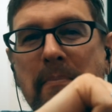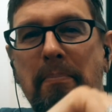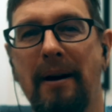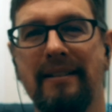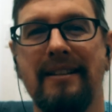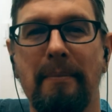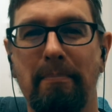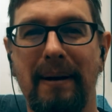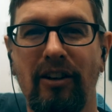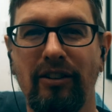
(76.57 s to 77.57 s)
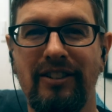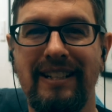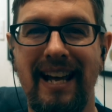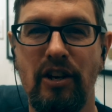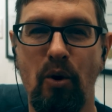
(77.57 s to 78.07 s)
button, the bell to
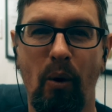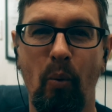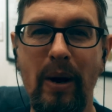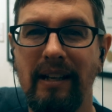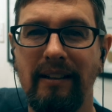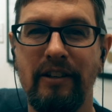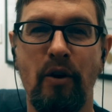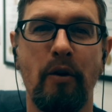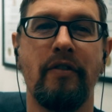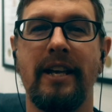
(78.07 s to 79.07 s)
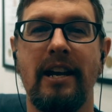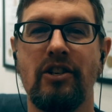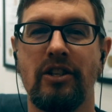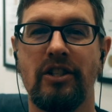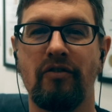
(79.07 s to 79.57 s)
get your weekly
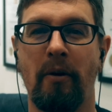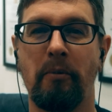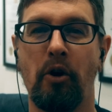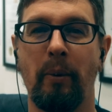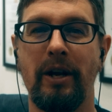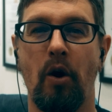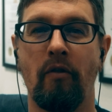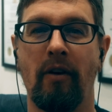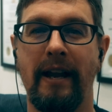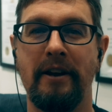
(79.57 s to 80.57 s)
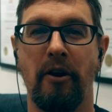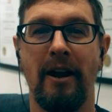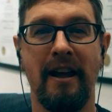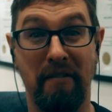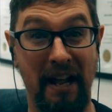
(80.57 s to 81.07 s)
notifications from Korea Overlander.
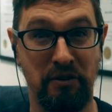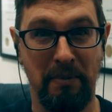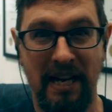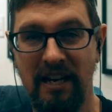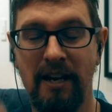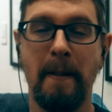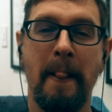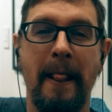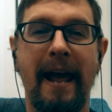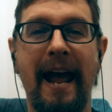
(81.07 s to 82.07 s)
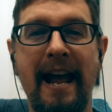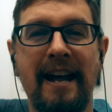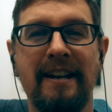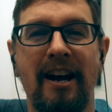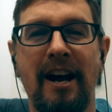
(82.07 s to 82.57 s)
That's me.
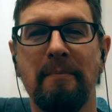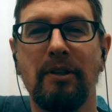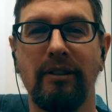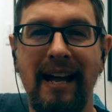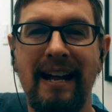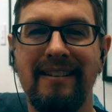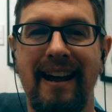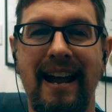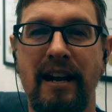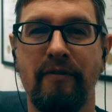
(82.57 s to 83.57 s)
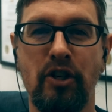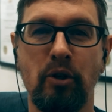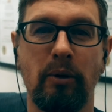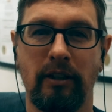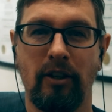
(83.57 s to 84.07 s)
And I'm glad to have
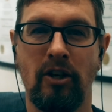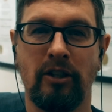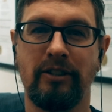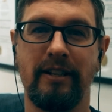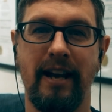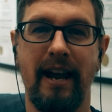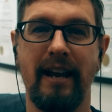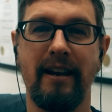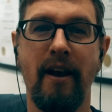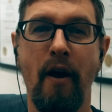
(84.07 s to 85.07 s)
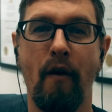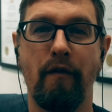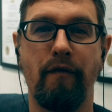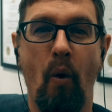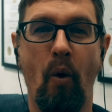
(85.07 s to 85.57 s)
you along today
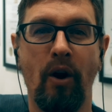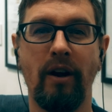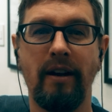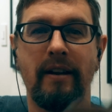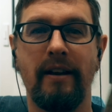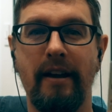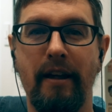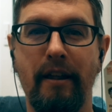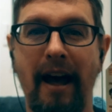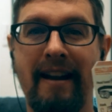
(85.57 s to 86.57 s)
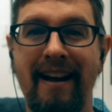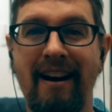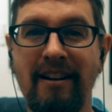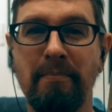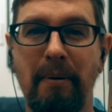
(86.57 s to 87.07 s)
for an
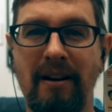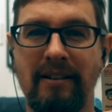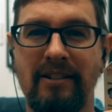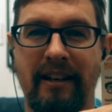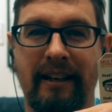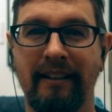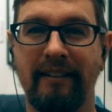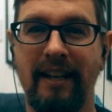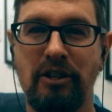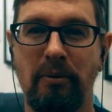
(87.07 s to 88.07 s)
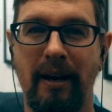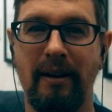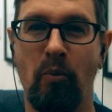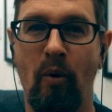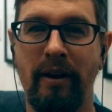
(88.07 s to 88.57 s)
unboxing. That's right,
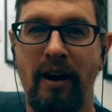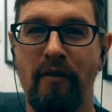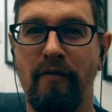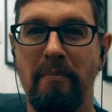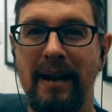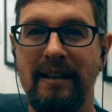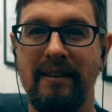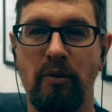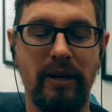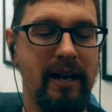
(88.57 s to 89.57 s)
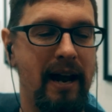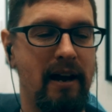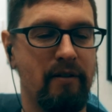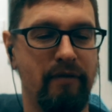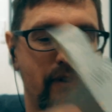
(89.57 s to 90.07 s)
one of many that we have.